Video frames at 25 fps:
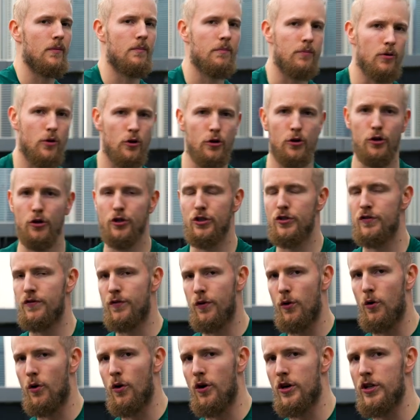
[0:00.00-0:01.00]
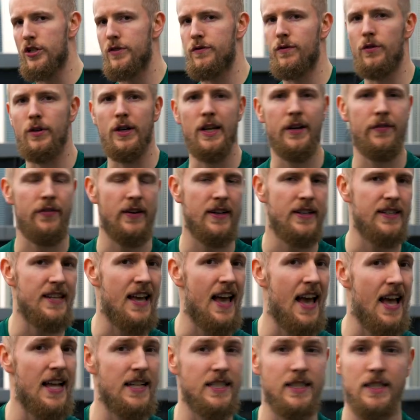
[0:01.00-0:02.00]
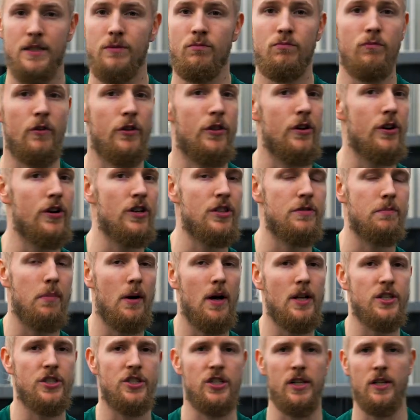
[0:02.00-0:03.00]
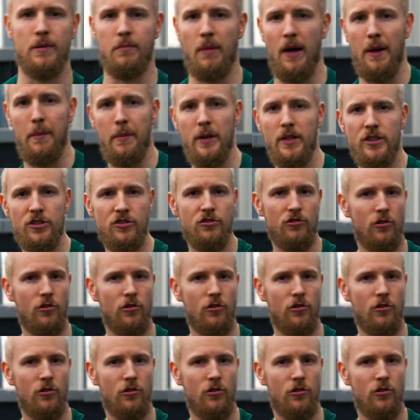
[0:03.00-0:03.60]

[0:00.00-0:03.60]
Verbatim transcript: produce force for different tasks, whether it's punching, maybe it's